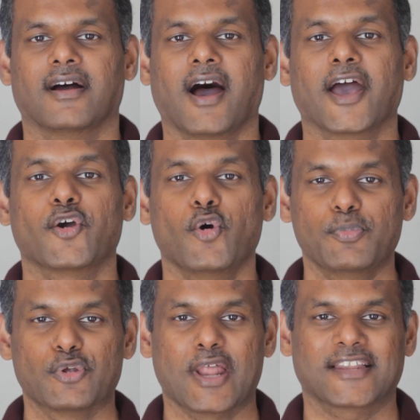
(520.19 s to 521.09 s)
I
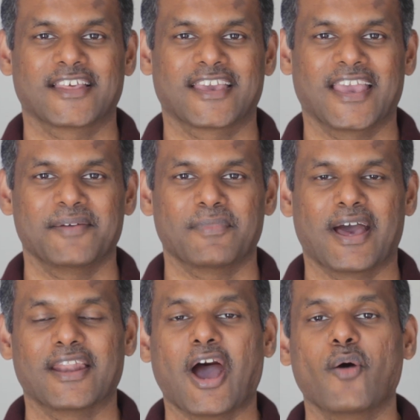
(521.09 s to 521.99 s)
hope you liked the game
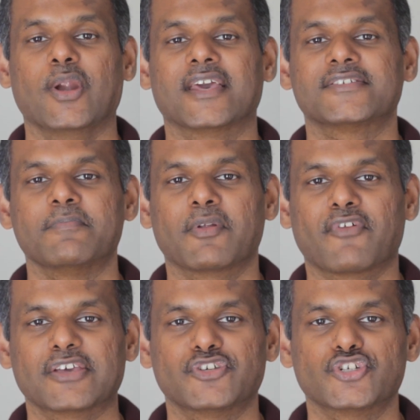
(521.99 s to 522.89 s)
and how it
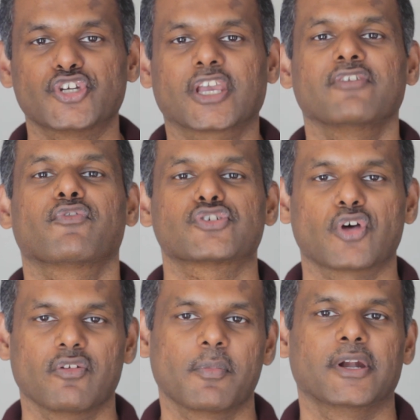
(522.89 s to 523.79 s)
exemplifies the checking for
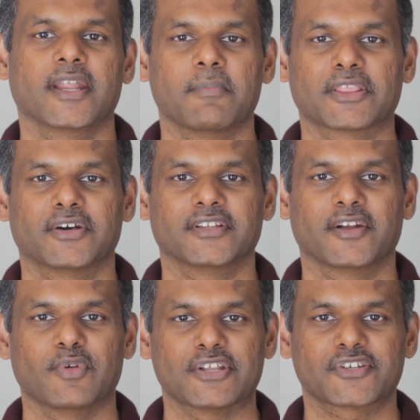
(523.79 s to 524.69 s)
solvability method
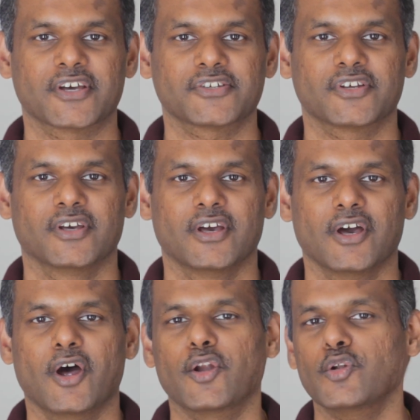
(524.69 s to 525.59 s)
that we discussed,
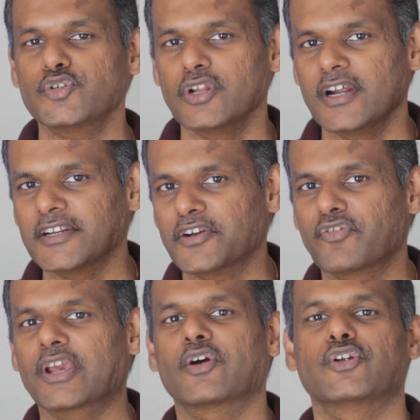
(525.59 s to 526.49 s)
and also learned a
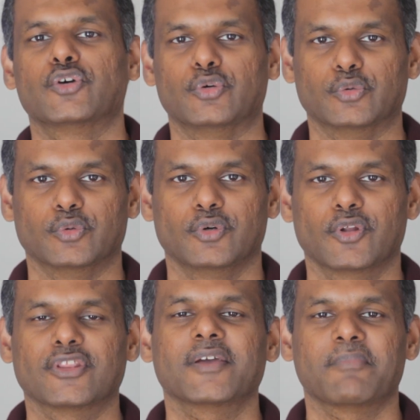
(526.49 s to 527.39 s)
trick or two
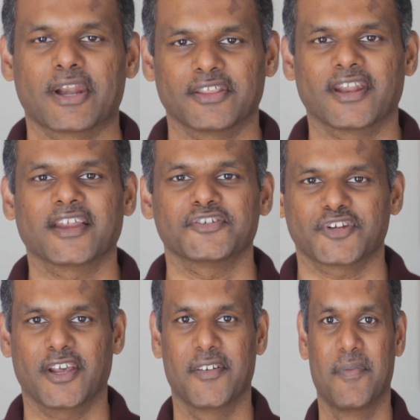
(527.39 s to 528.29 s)
to think better than Einstein.